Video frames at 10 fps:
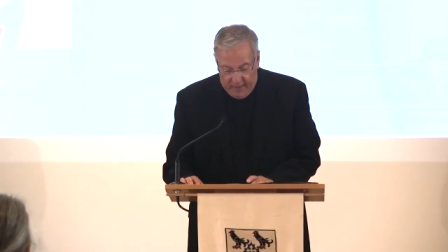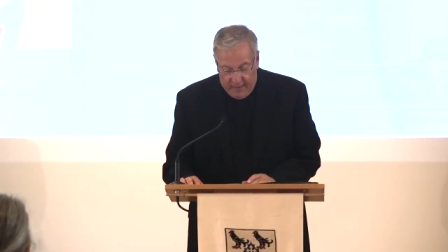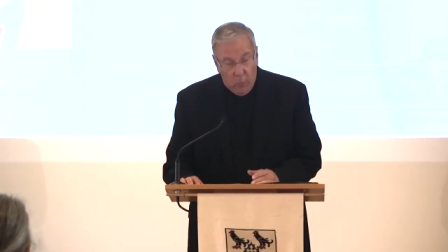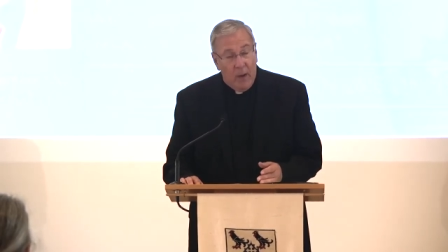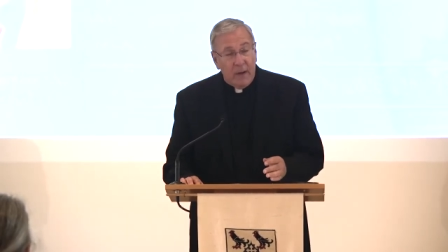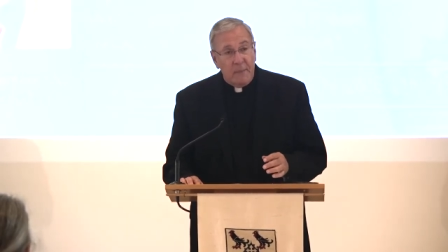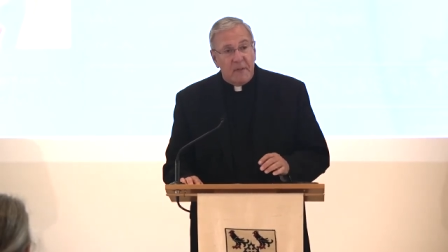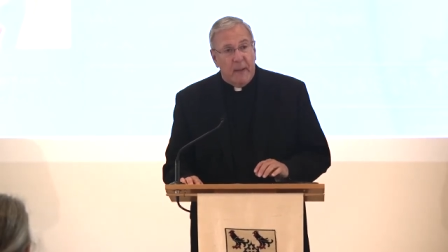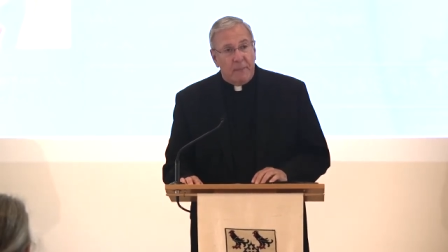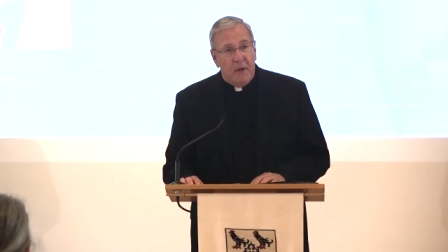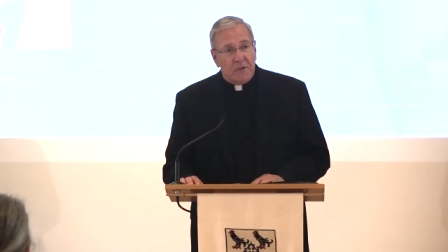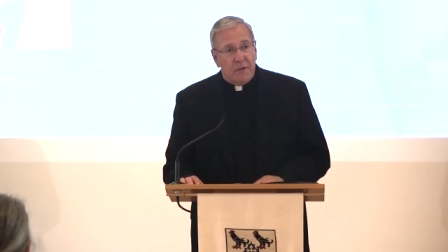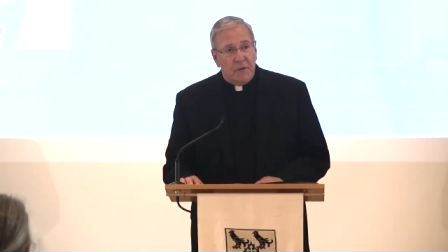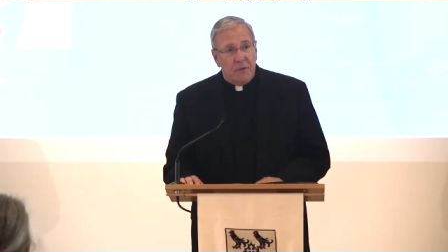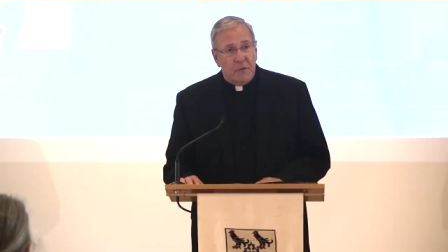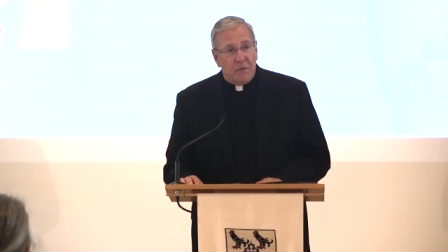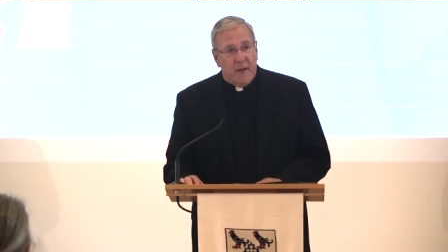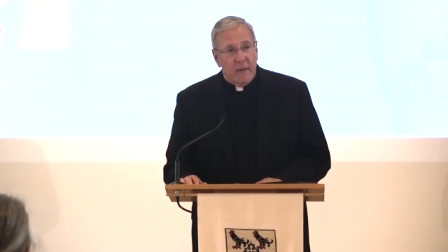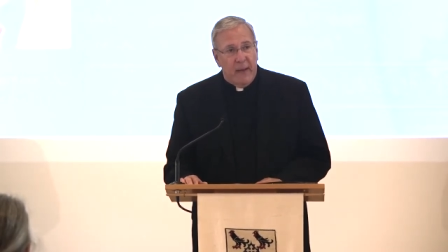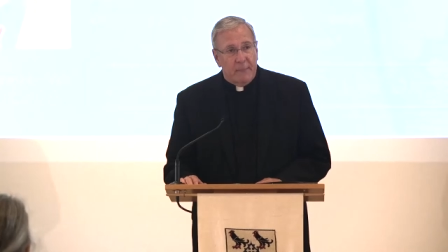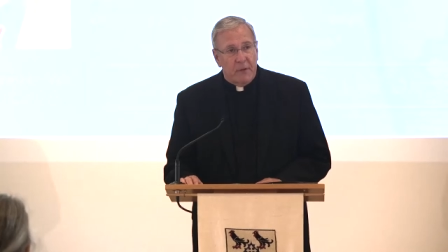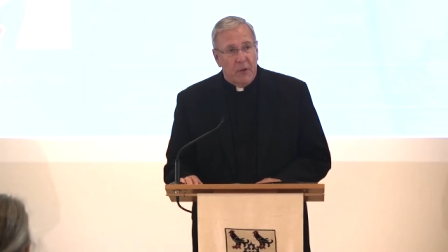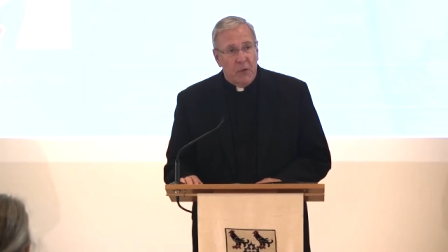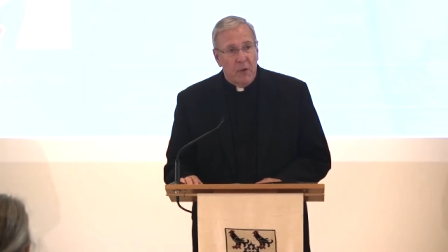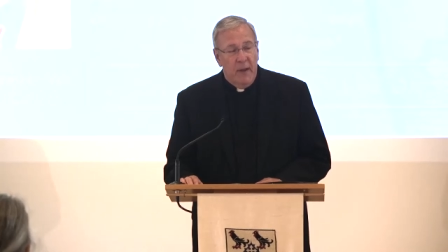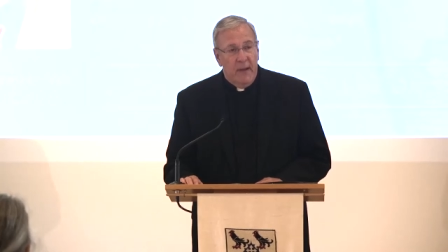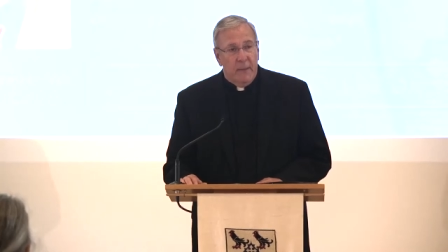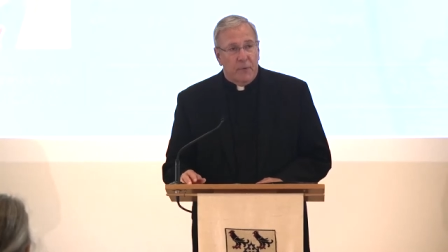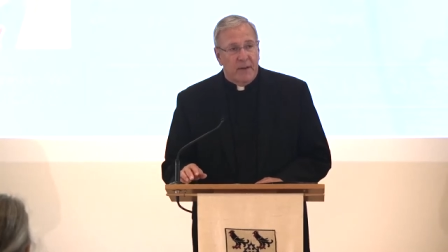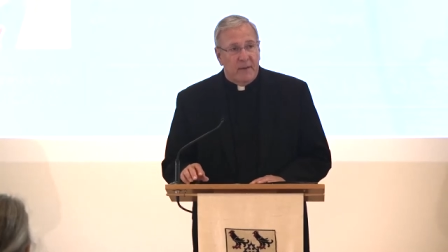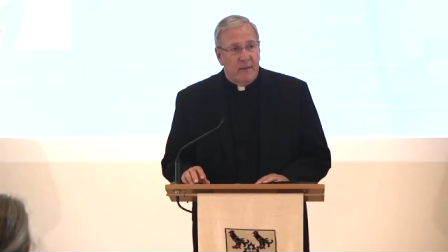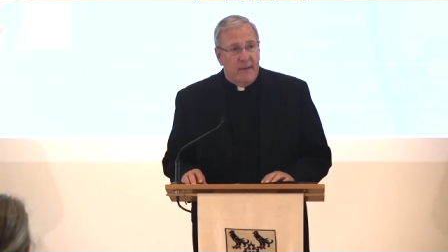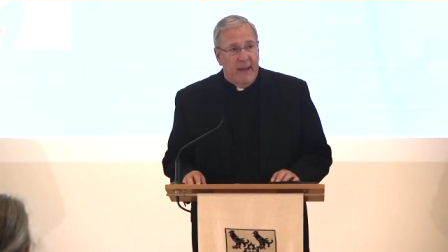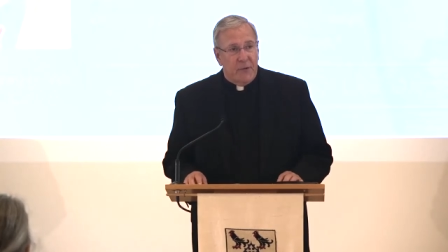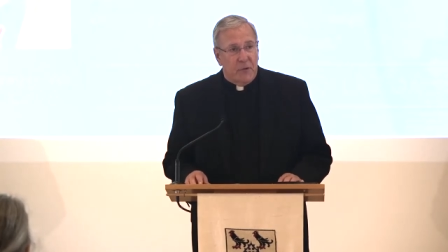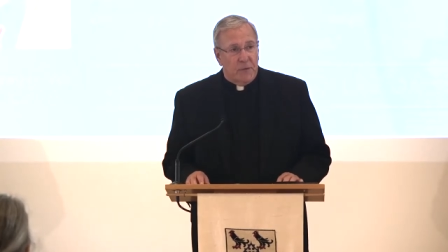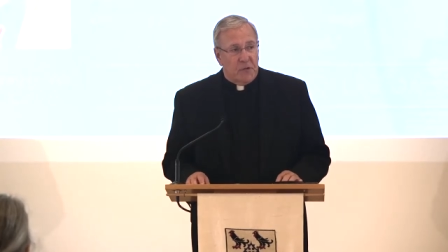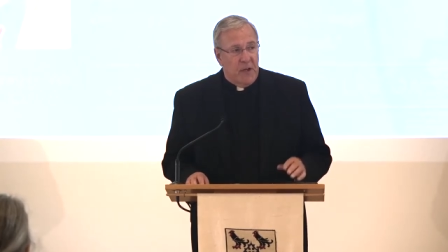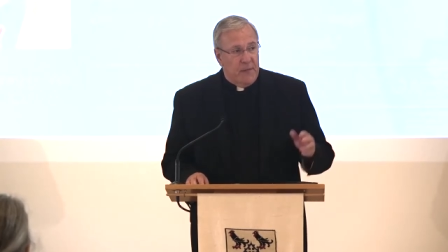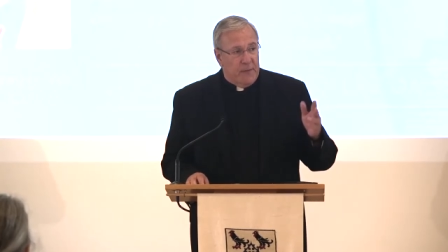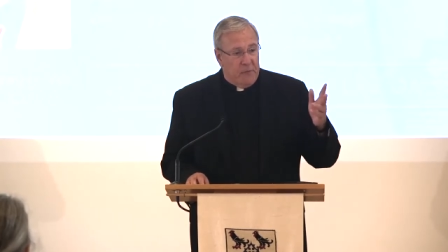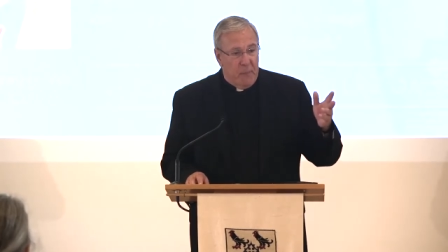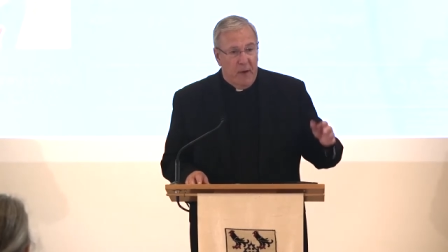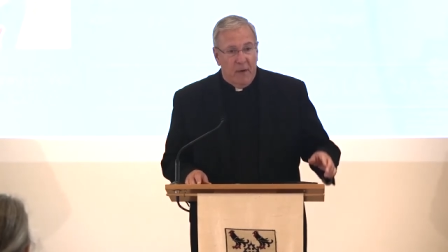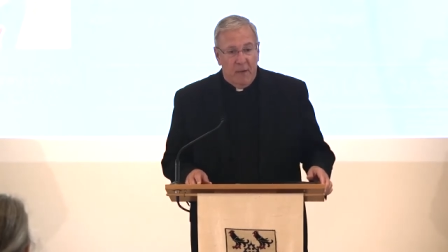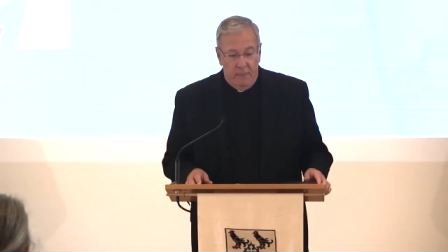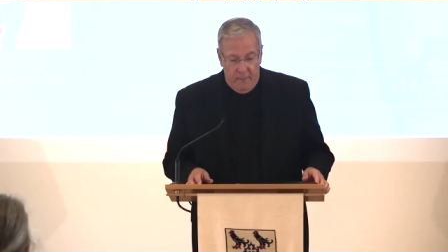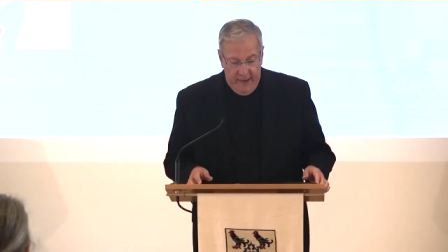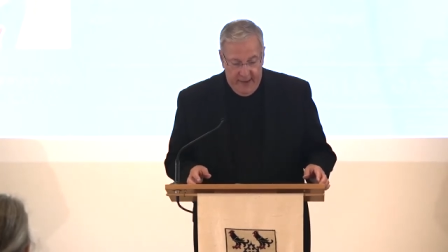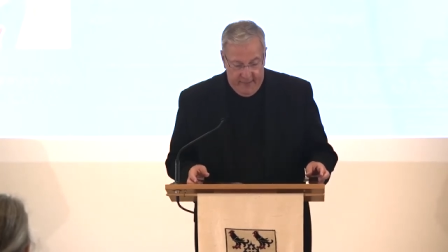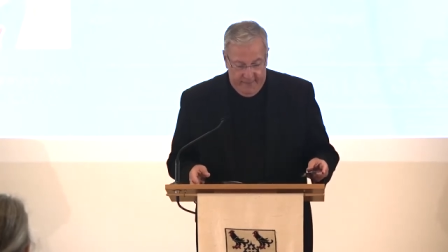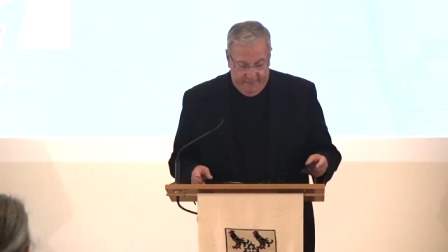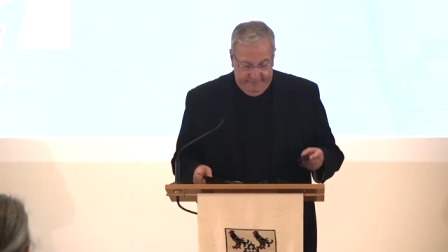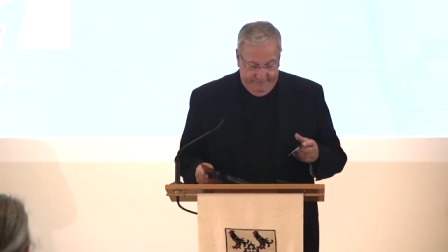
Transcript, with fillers: Again, welcome. It's my pleasure to introduce Father Matt Malone, President and Editor-in-Chief of American Media.